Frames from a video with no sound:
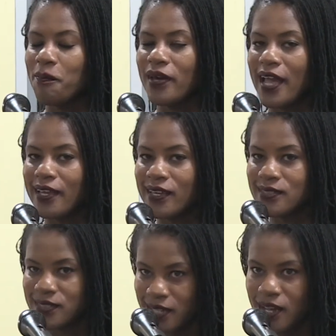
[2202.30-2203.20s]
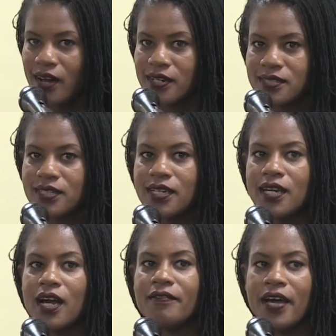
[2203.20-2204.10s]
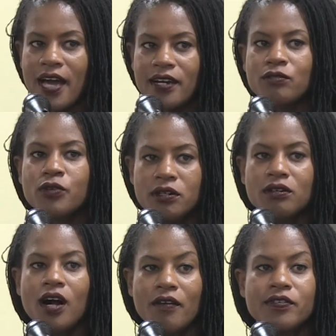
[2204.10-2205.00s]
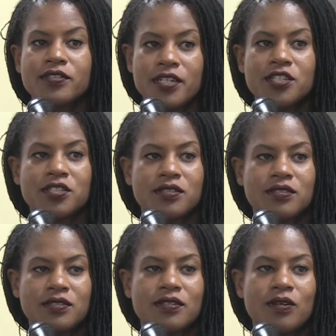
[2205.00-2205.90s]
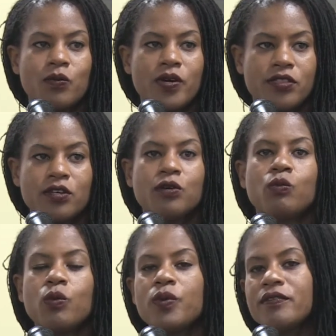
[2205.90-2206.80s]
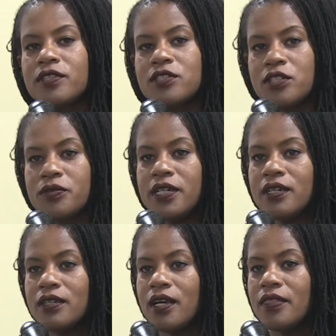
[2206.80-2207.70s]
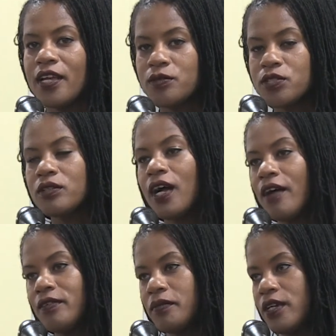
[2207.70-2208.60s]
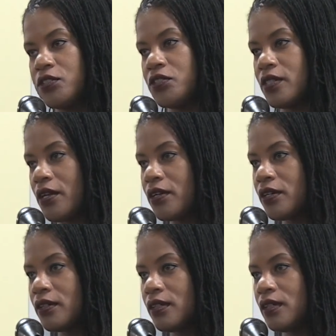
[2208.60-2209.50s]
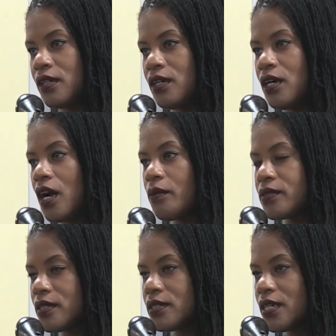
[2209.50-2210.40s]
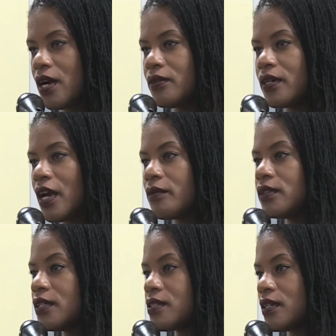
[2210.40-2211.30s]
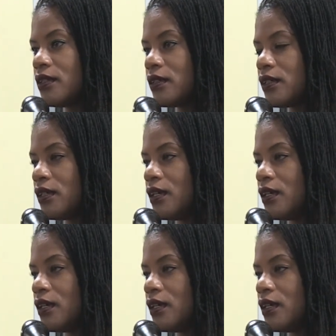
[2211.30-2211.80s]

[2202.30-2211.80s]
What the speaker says: But I can say honestly, I've had real conversations with you when we've disagreed, and that's what you'll have in me as your senator. I will sit down and I will listen.